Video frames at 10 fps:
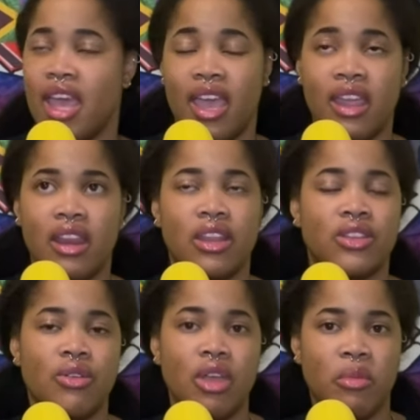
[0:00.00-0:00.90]
And
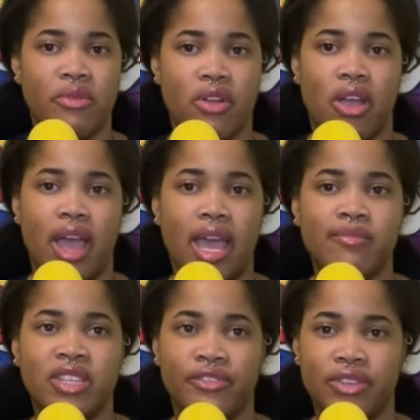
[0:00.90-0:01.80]
don't get me wrong,
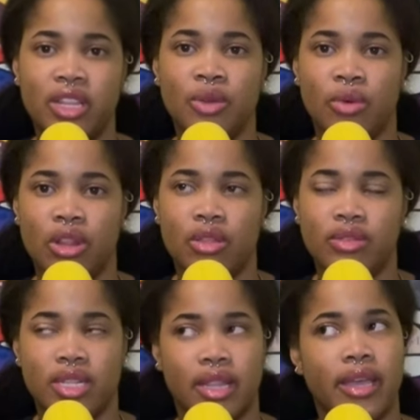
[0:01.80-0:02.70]
I'm definitely one of
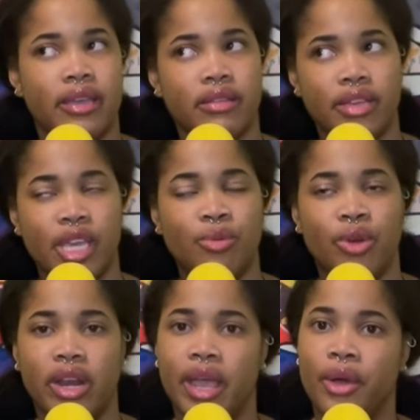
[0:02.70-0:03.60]
those that like keep
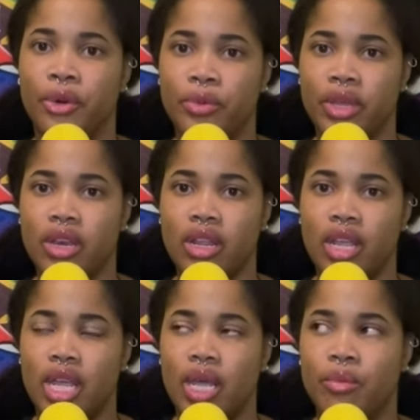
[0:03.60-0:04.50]
one eye open
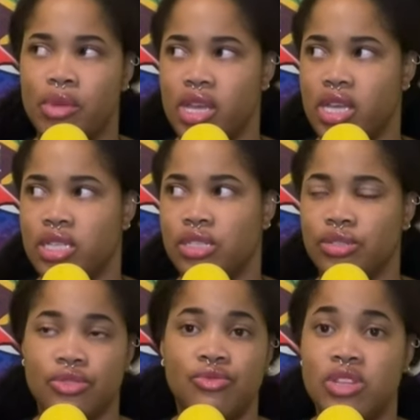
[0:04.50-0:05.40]
because
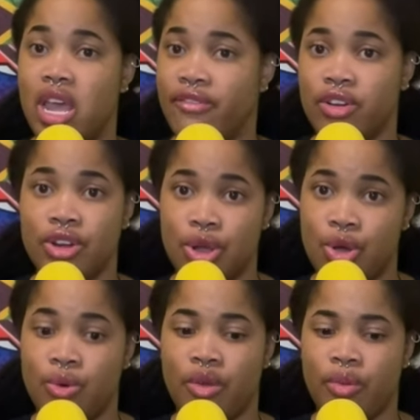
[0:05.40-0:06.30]
you never
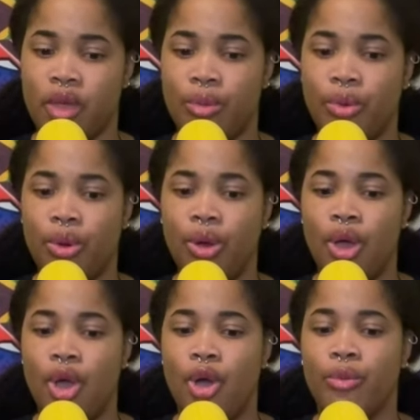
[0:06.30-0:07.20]
know with people
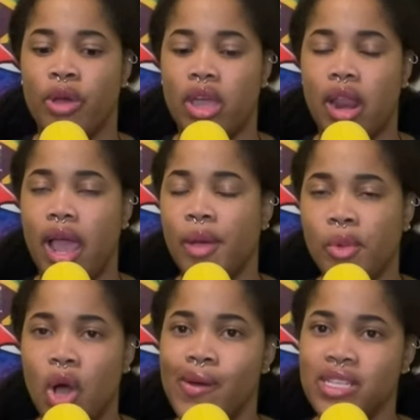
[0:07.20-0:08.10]
but I'm
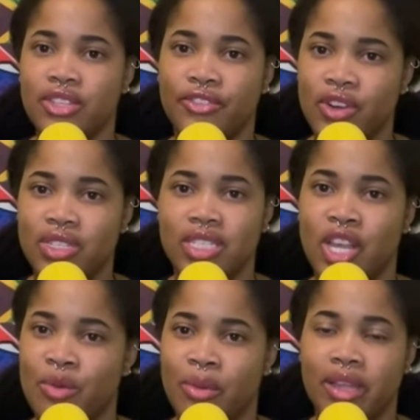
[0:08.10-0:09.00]
always the first to
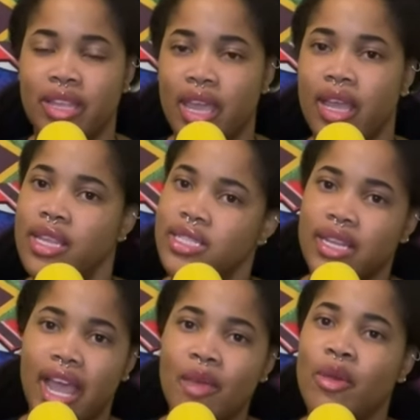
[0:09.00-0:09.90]
tell people at the gate, listen,
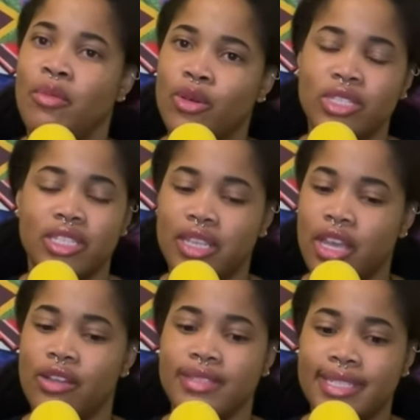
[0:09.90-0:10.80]
I'm emotionally
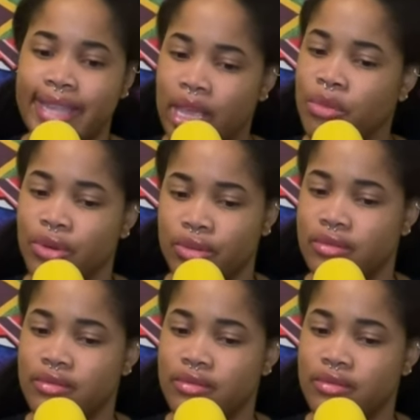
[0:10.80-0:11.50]
unstable.